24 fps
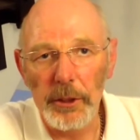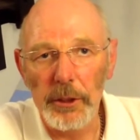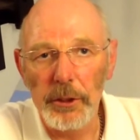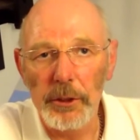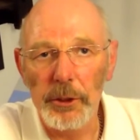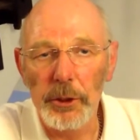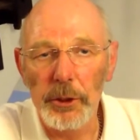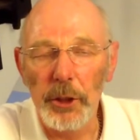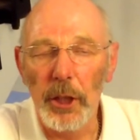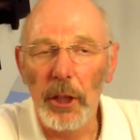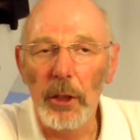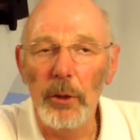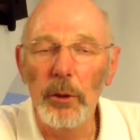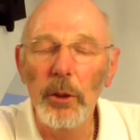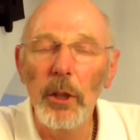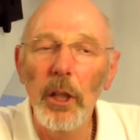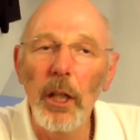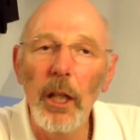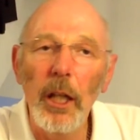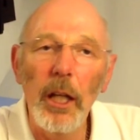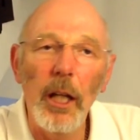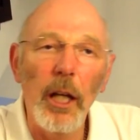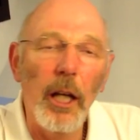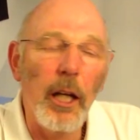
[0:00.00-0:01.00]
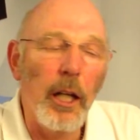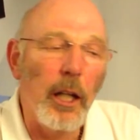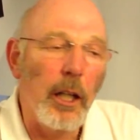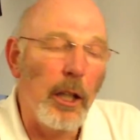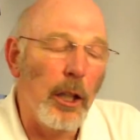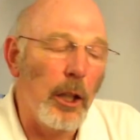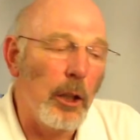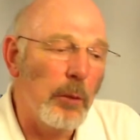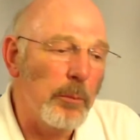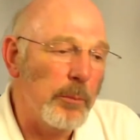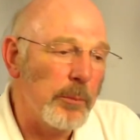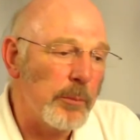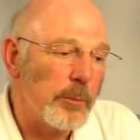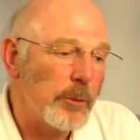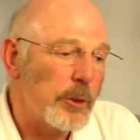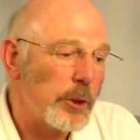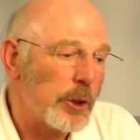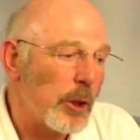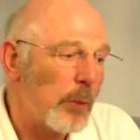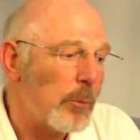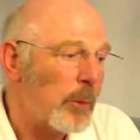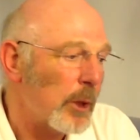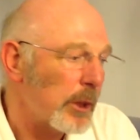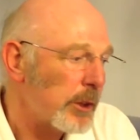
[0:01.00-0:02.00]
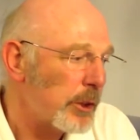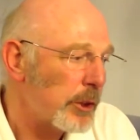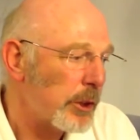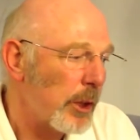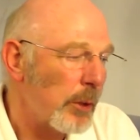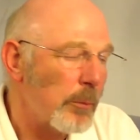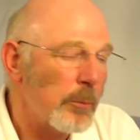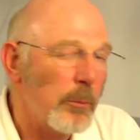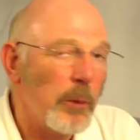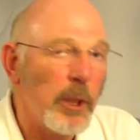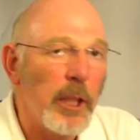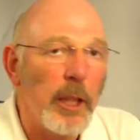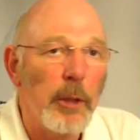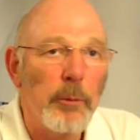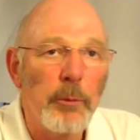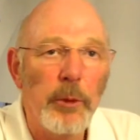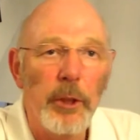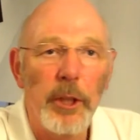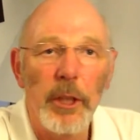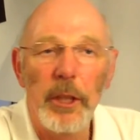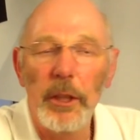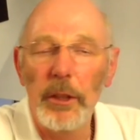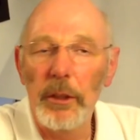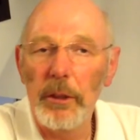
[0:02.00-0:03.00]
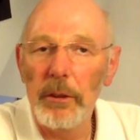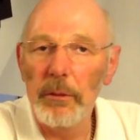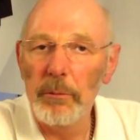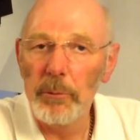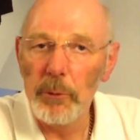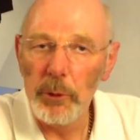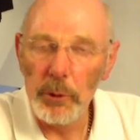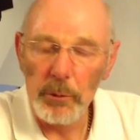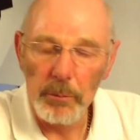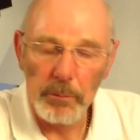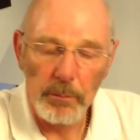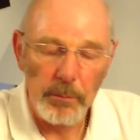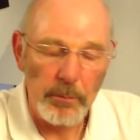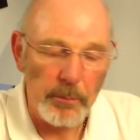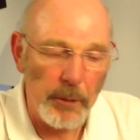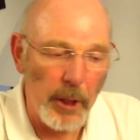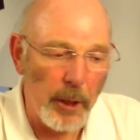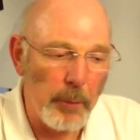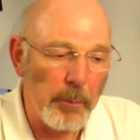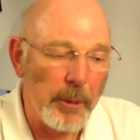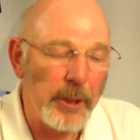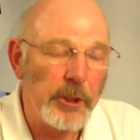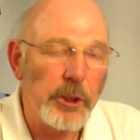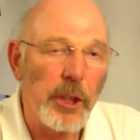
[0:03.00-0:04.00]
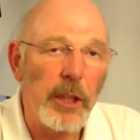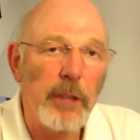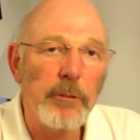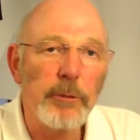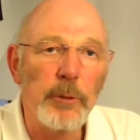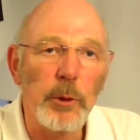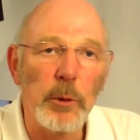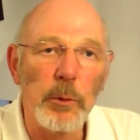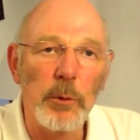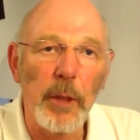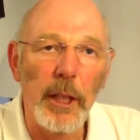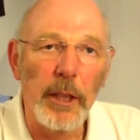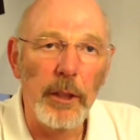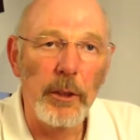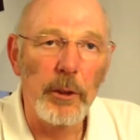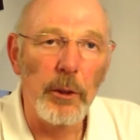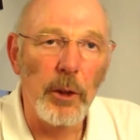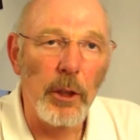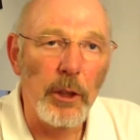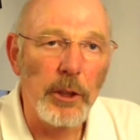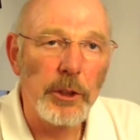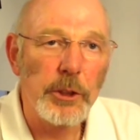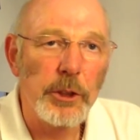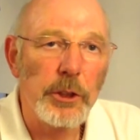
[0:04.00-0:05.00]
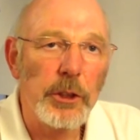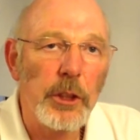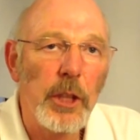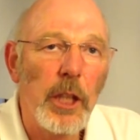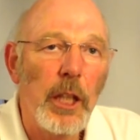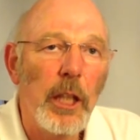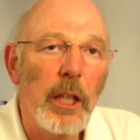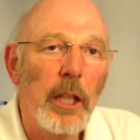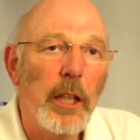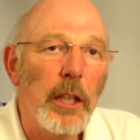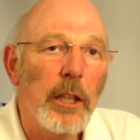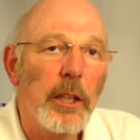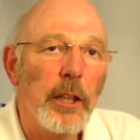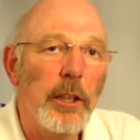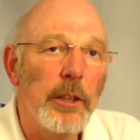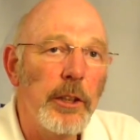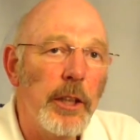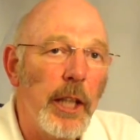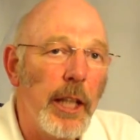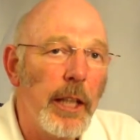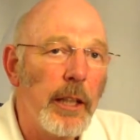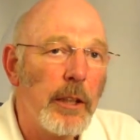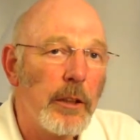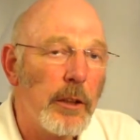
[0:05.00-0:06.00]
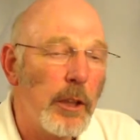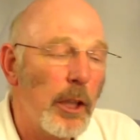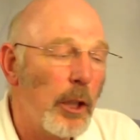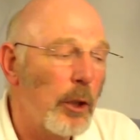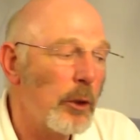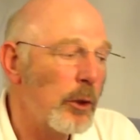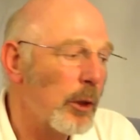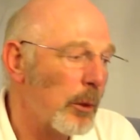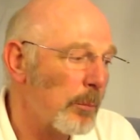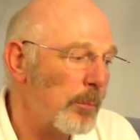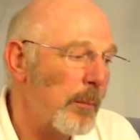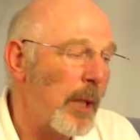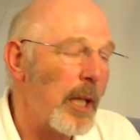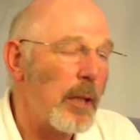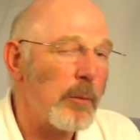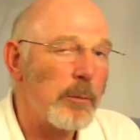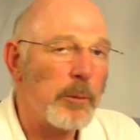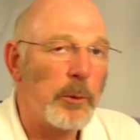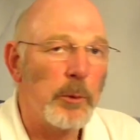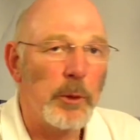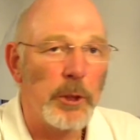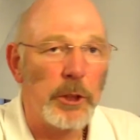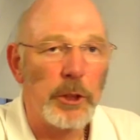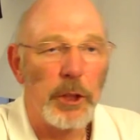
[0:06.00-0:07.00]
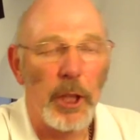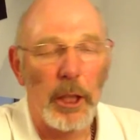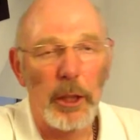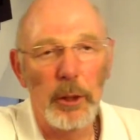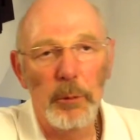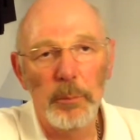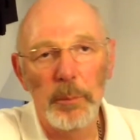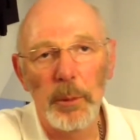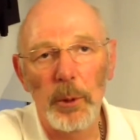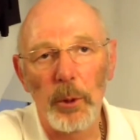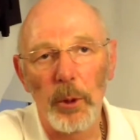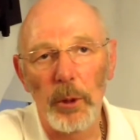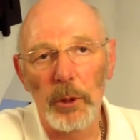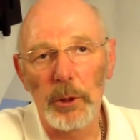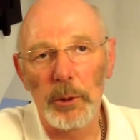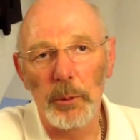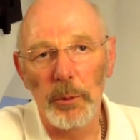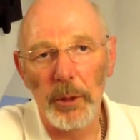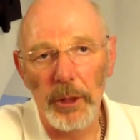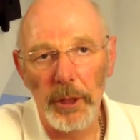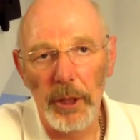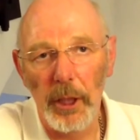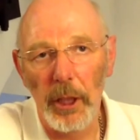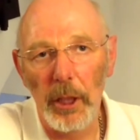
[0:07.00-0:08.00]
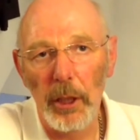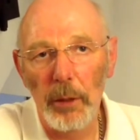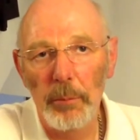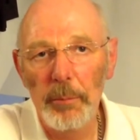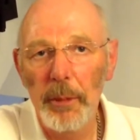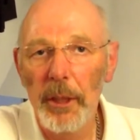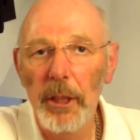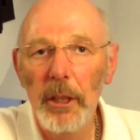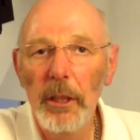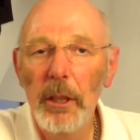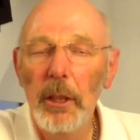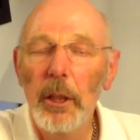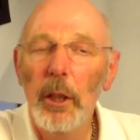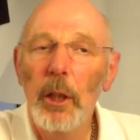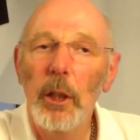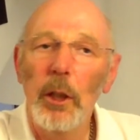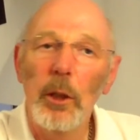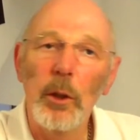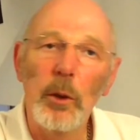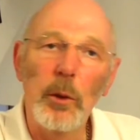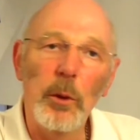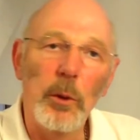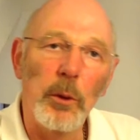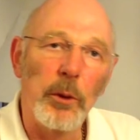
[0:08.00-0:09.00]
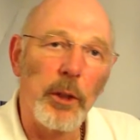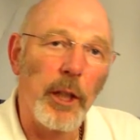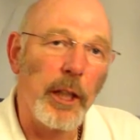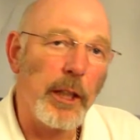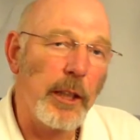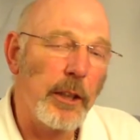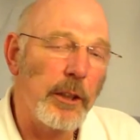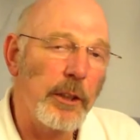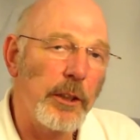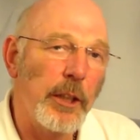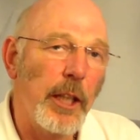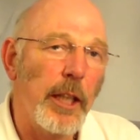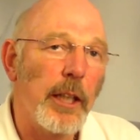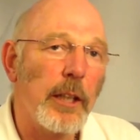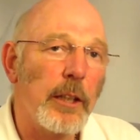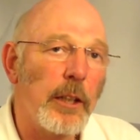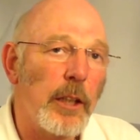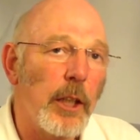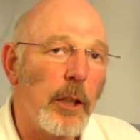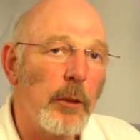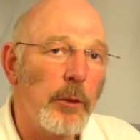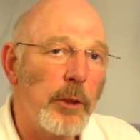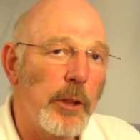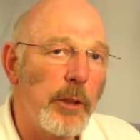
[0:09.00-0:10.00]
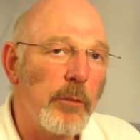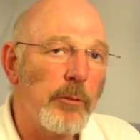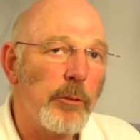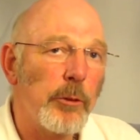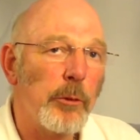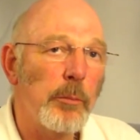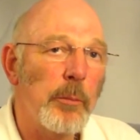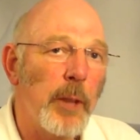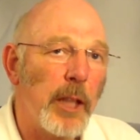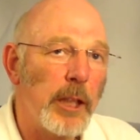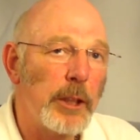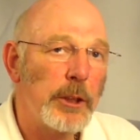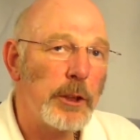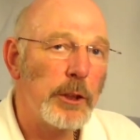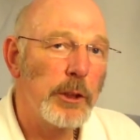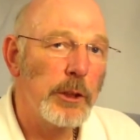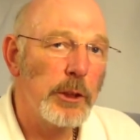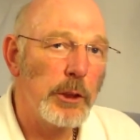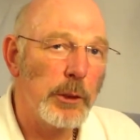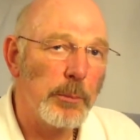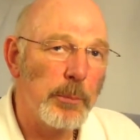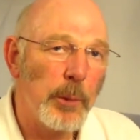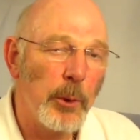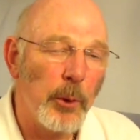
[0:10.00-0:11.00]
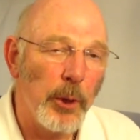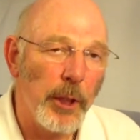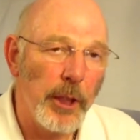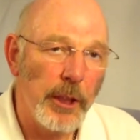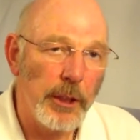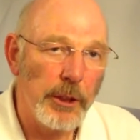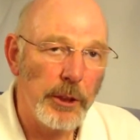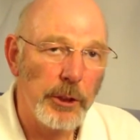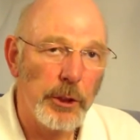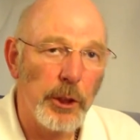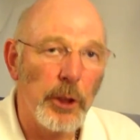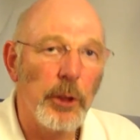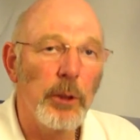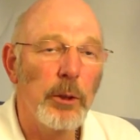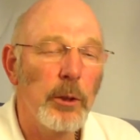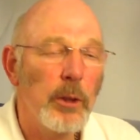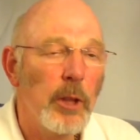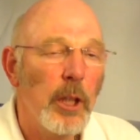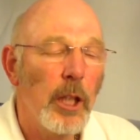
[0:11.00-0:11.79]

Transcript: So someone somewhere within MSF or Red Cross can download a map which they can put onto a Garmin, or they can download the information to put into